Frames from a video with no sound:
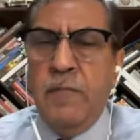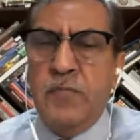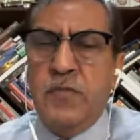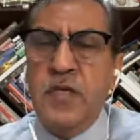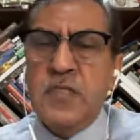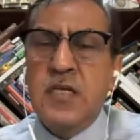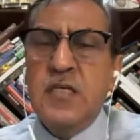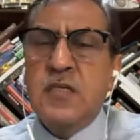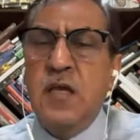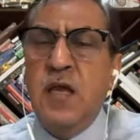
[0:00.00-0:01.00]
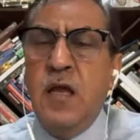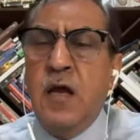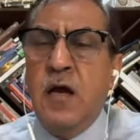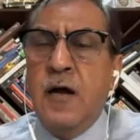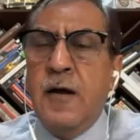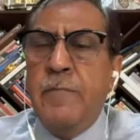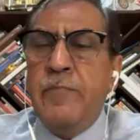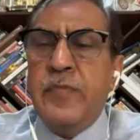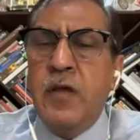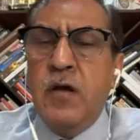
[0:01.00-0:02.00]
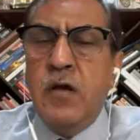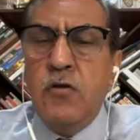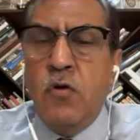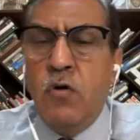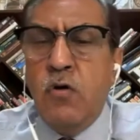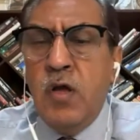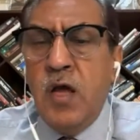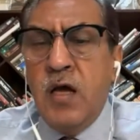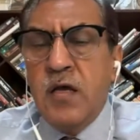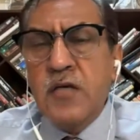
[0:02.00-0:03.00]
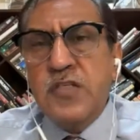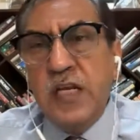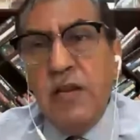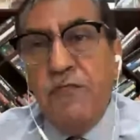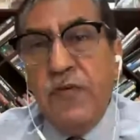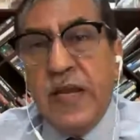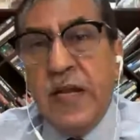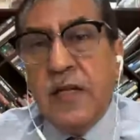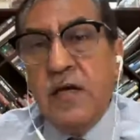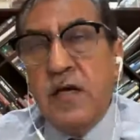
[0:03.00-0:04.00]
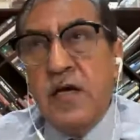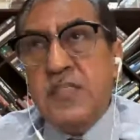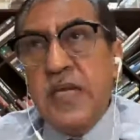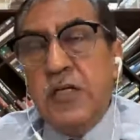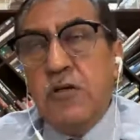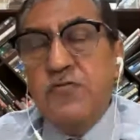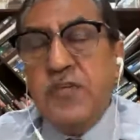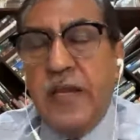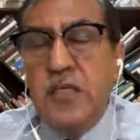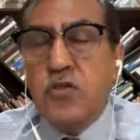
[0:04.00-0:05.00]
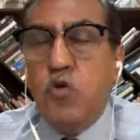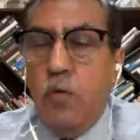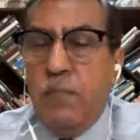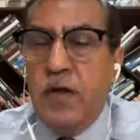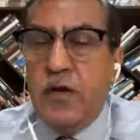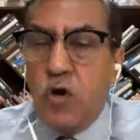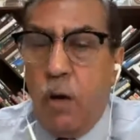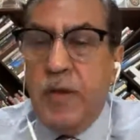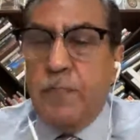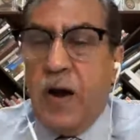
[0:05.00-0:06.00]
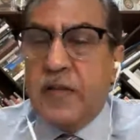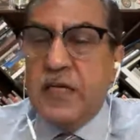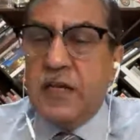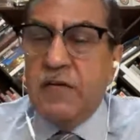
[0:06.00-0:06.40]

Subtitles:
This is, a significant set of Chinese global economic power that